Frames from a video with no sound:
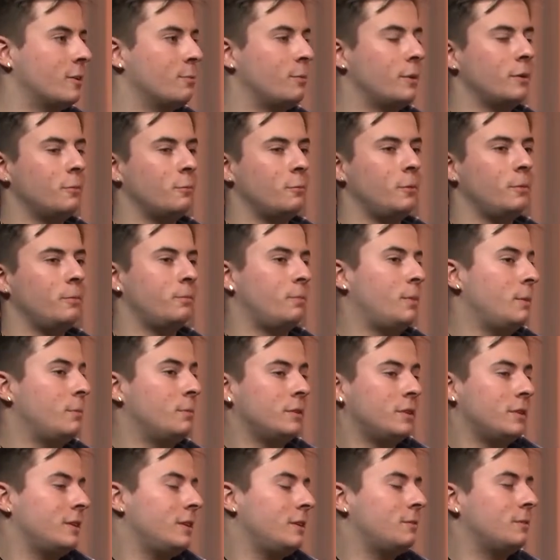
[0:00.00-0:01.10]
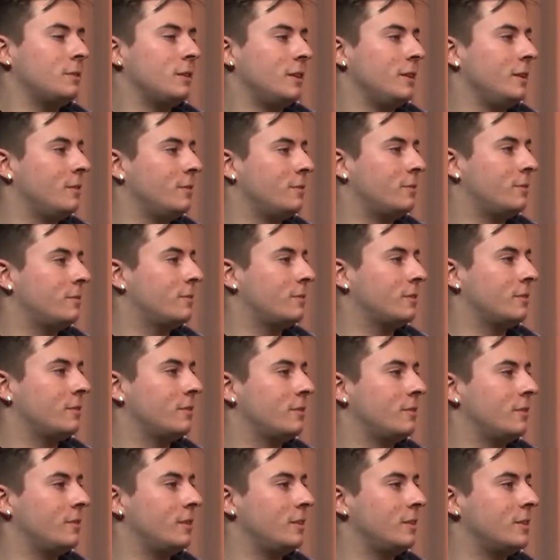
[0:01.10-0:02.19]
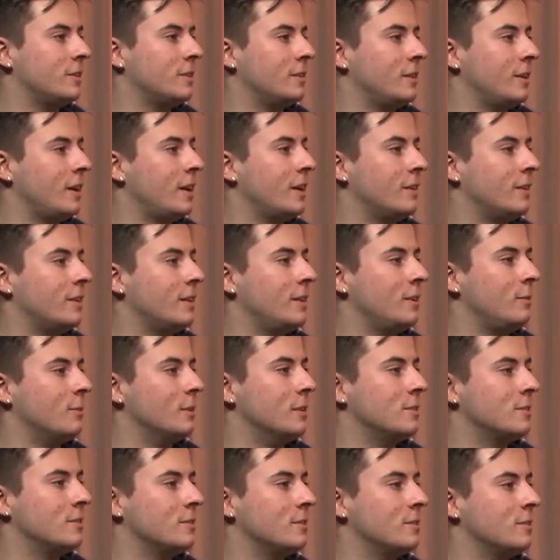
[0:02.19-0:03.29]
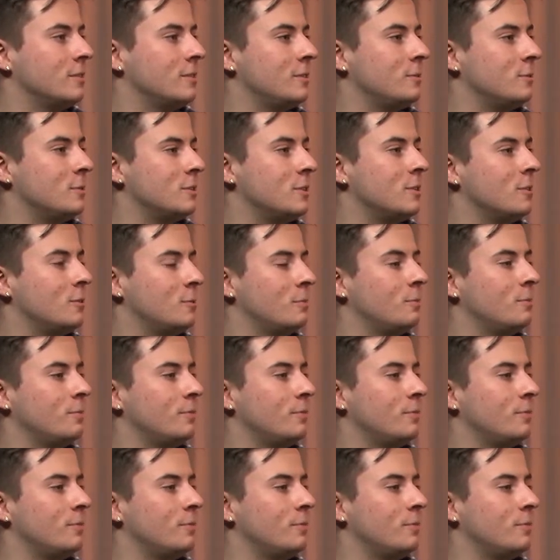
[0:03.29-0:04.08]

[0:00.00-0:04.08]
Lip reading: But people didn't even leave until the end anyway, so it was dope.